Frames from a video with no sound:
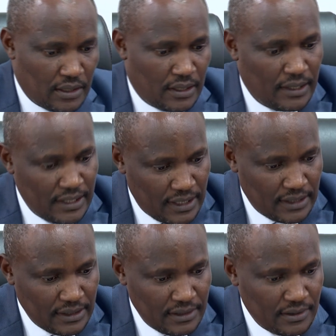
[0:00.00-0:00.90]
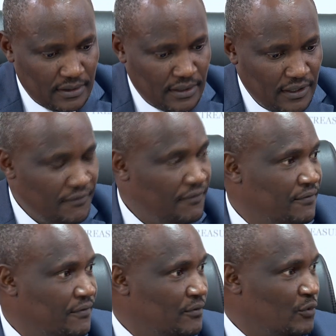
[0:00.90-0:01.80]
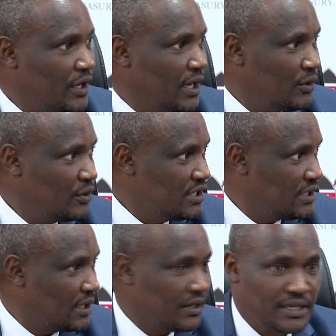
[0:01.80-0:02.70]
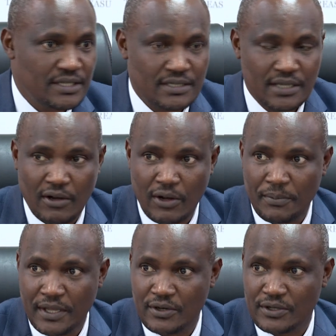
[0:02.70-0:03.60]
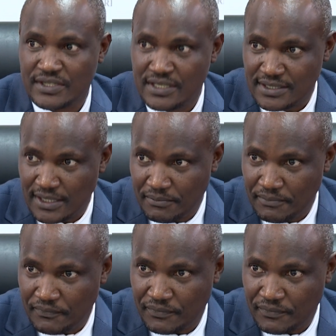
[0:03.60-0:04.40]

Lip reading: Clearly, if we cannot integrate our payroll system